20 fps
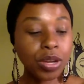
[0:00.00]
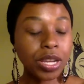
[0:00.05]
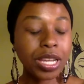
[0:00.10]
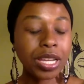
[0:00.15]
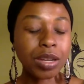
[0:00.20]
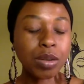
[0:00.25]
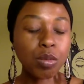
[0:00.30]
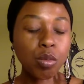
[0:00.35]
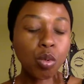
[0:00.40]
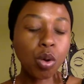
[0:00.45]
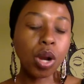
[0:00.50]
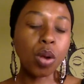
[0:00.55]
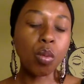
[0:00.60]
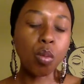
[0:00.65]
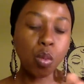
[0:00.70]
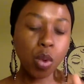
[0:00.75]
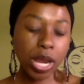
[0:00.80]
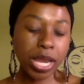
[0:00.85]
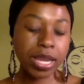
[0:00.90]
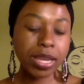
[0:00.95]
in
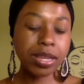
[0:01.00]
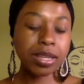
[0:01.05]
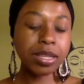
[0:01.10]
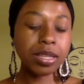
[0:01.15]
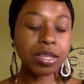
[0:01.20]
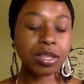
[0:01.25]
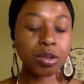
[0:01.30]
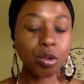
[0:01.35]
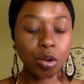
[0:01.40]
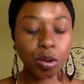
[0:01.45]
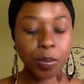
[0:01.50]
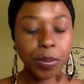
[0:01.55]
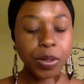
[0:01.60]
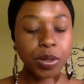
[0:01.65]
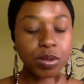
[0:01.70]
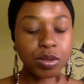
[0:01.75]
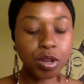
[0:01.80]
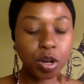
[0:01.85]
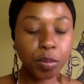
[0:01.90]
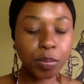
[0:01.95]
what ways
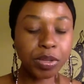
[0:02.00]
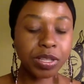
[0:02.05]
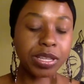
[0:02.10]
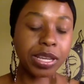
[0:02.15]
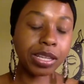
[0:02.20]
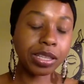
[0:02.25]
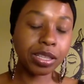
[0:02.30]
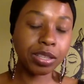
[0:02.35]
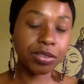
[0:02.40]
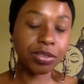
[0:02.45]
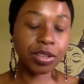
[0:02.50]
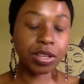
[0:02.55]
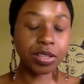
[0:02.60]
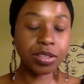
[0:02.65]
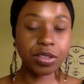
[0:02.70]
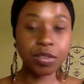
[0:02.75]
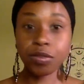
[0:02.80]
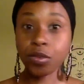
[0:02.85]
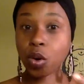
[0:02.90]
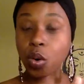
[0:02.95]
Scorpios are protective
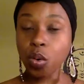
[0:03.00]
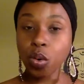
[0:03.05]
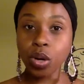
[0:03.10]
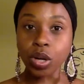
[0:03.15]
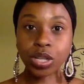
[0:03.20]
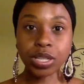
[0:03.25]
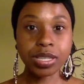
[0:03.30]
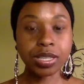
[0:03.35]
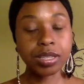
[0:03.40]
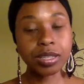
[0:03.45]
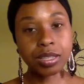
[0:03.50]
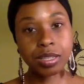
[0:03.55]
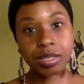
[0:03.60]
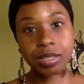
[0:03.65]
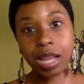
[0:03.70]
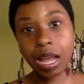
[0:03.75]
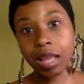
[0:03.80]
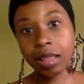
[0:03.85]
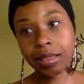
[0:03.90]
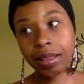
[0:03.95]
because, of course, it is
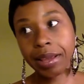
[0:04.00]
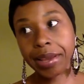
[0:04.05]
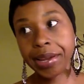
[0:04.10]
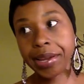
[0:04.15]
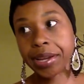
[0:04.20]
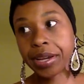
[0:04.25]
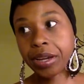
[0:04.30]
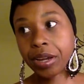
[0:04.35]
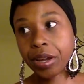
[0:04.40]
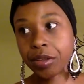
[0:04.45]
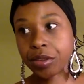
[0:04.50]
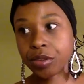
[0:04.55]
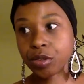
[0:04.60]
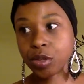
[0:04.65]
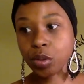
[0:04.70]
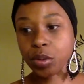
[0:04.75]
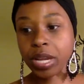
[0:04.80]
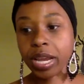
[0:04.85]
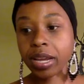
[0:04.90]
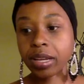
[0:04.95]
not like other
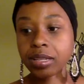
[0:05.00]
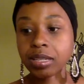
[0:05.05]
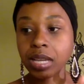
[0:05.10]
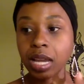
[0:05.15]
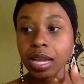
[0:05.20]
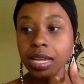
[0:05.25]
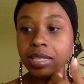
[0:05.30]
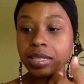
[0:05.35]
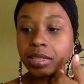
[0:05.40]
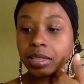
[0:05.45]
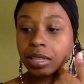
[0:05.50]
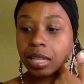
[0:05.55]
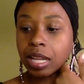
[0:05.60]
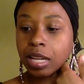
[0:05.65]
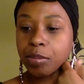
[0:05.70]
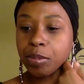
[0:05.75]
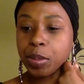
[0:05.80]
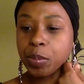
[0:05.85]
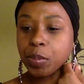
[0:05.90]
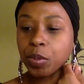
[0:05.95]
zodiac signs. And a lot
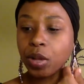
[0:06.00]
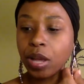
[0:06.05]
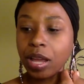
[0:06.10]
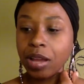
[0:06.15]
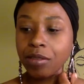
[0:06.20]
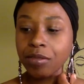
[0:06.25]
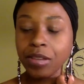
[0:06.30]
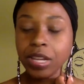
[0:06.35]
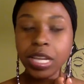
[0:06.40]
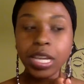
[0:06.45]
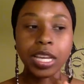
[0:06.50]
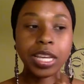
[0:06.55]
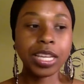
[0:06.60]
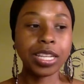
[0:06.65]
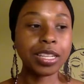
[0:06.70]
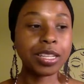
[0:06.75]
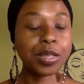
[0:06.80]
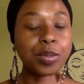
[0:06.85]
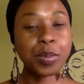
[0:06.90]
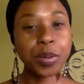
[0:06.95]
of people have an
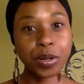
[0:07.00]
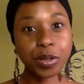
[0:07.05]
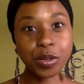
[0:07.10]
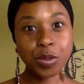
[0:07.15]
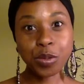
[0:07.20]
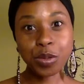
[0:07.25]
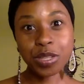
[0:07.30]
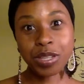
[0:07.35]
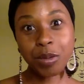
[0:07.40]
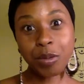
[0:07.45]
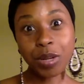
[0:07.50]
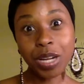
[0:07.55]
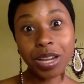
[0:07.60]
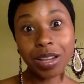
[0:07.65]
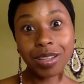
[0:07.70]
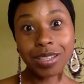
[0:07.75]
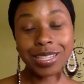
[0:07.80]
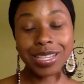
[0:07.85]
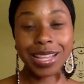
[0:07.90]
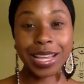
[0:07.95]
experience with someone
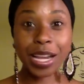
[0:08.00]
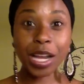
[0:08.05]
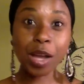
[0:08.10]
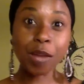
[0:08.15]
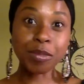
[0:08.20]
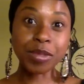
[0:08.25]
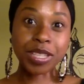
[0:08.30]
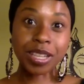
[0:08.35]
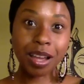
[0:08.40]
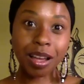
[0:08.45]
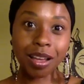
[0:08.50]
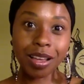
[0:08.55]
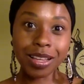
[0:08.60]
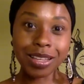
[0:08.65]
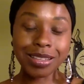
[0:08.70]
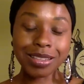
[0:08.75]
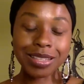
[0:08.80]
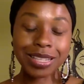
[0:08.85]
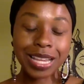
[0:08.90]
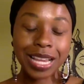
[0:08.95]
else and they come to
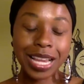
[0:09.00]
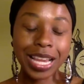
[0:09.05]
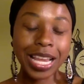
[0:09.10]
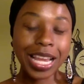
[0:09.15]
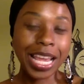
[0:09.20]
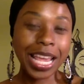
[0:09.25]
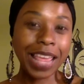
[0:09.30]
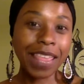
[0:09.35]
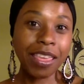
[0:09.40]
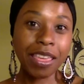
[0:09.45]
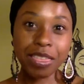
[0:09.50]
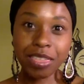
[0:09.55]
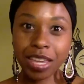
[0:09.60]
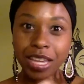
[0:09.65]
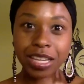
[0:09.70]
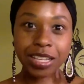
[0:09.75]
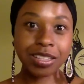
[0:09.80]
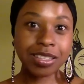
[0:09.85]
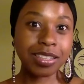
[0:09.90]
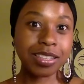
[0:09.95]
us and they
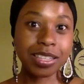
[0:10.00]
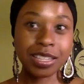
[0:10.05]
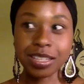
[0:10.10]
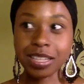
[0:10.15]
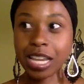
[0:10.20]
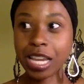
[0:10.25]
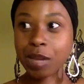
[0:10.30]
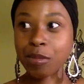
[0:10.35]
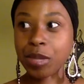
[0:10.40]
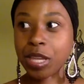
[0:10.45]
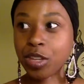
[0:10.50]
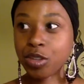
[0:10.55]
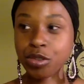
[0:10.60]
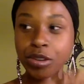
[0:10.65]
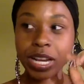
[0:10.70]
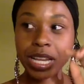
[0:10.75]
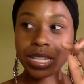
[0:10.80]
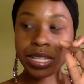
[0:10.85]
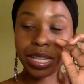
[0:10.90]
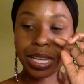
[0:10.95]
think it's the same. And they
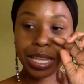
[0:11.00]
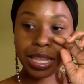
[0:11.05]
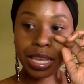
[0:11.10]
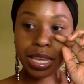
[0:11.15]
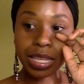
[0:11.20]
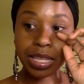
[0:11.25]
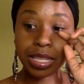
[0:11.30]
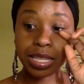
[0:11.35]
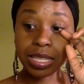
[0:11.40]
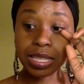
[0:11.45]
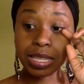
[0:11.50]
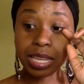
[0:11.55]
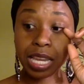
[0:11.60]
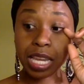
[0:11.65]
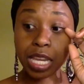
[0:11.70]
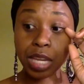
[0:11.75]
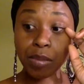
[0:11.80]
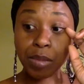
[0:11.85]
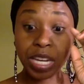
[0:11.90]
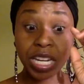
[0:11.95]
translate it the
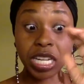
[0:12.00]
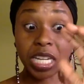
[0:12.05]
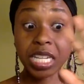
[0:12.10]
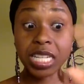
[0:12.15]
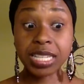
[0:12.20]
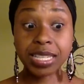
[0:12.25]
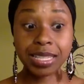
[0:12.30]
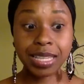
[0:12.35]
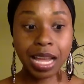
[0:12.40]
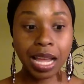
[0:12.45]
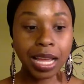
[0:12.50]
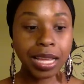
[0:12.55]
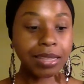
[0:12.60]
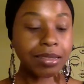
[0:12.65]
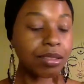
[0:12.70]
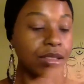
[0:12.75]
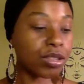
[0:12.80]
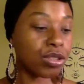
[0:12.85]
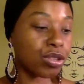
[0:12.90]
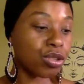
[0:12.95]
same and it is not.
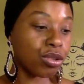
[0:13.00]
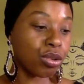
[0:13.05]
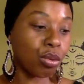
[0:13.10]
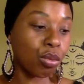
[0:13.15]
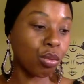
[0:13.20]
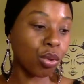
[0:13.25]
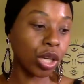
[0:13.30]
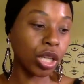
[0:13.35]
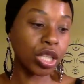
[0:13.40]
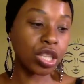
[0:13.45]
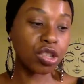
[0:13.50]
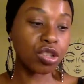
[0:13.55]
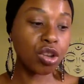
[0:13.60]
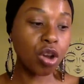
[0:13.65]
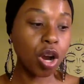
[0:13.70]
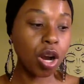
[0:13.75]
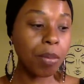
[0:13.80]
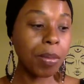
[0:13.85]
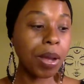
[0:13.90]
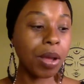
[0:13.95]
So we're going to
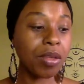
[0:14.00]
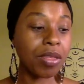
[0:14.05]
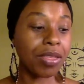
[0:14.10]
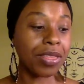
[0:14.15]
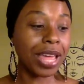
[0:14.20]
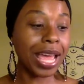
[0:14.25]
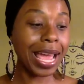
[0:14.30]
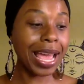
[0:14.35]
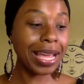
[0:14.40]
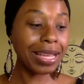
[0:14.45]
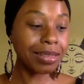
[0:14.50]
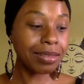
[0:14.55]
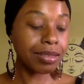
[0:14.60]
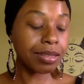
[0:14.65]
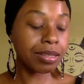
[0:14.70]
talk about that